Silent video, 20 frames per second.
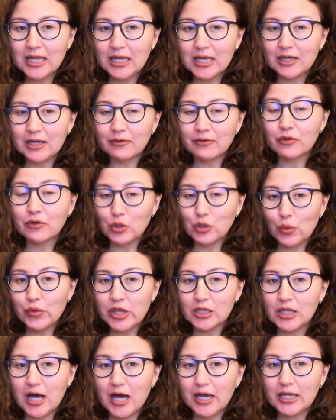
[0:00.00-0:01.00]
uh,
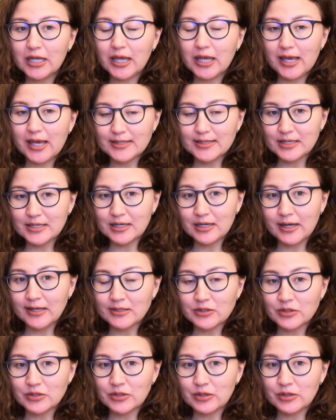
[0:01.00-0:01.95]
clothing line, as as